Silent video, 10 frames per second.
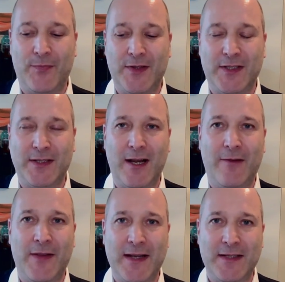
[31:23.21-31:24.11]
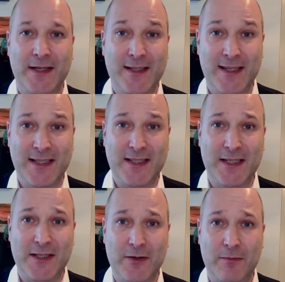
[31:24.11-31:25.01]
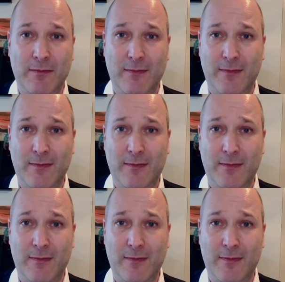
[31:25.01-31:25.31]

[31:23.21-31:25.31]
the state of the SEND system